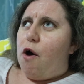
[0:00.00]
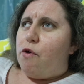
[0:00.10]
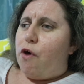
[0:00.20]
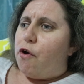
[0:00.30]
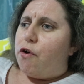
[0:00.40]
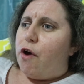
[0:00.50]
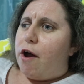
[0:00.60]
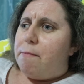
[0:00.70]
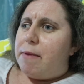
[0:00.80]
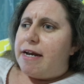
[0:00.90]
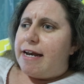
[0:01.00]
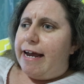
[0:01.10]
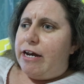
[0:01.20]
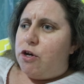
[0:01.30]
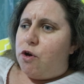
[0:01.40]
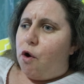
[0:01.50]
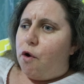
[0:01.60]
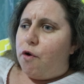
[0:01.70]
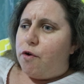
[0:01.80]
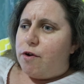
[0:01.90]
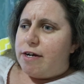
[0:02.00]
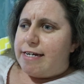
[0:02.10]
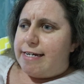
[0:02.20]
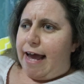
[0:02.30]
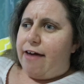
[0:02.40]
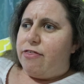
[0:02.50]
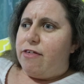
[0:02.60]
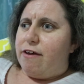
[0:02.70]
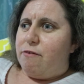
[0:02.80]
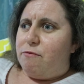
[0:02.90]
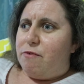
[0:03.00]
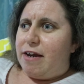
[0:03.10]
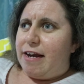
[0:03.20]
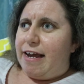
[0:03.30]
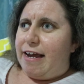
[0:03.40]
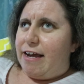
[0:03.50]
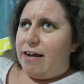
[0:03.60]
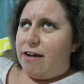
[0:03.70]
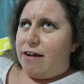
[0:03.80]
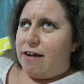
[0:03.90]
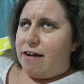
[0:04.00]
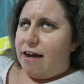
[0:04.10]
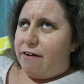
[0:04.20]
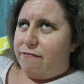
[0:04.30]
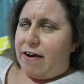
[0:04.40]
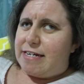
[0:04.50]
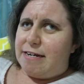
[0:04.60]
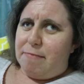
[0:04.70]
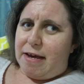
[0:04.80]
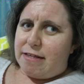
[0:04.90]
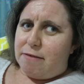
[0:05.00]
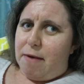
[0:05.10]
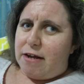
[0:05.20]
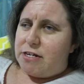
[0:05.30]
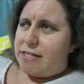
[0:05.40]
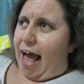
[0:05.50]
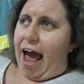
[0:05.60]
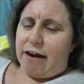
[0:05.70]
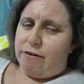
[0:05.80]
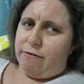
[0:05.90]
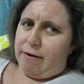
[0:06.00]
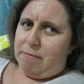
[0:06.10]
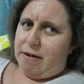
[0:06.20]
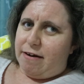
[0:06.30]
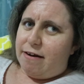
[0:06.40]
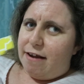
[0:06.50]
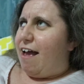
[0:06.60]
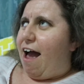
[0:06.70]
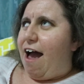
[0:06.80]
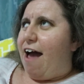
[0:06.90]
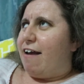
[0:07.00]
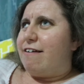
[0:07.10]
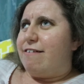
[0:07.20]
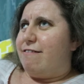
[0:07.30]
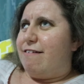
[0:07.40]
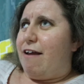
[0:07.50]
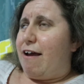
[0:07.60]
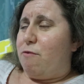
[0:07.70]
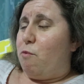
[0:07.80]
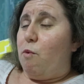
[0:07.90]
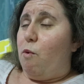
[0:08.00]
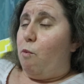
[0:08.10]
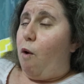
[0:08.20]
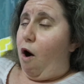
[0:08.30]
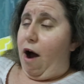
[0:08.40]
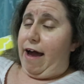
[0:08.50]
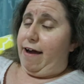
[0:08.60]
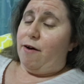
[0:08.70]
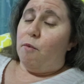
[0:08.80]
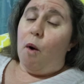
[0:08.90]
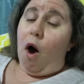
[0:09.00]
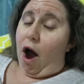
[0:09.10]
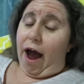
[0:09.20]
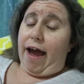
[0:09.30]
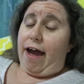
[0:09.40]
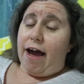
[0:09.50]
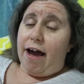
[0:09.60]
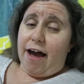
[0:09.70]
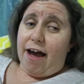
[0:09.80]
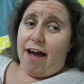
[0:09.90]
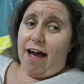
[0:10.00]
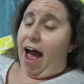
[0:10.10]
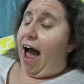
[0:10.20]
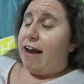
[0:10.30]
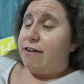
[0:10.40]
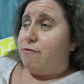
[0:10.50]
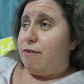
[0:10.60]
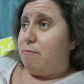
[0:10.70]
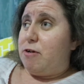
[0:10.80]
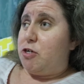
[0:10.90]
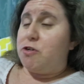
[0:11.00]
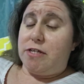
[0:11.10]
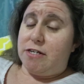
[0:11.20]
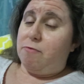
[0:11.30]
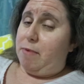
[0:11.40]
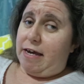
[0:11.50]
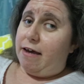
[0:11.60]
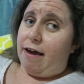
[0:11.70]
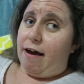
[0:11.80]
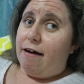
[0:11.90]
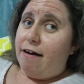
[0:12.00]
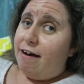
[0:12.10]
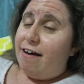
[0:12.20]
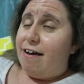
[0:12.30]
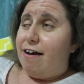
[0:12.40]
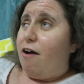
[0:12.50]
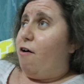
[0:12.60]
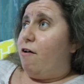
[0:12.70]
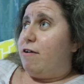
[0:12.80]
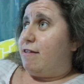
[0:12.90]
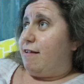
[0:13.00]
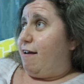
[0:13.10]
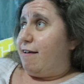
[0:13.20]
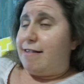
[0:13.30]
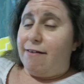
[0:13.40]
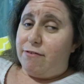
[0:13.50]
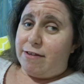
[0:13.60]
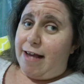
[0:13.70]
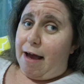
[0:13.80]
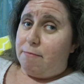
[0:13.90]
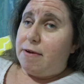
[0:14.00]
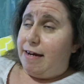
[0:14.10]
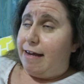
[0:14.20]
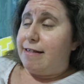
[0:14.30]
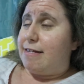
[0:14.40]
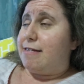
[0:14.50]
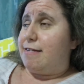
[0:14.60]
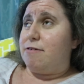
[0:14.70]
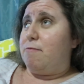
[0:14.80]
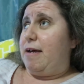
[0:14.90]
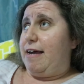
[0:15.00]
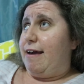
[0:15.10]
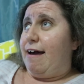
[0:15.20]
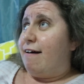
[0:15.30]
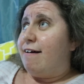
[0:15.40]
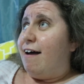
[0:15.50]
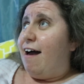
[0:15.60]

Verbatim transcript: Although, admittedly, no death really affected me as much as Alan Rickman. Alan, like, why? Alan Rickman should still be here. Oh, honestly, Severus Snape needs to still be here.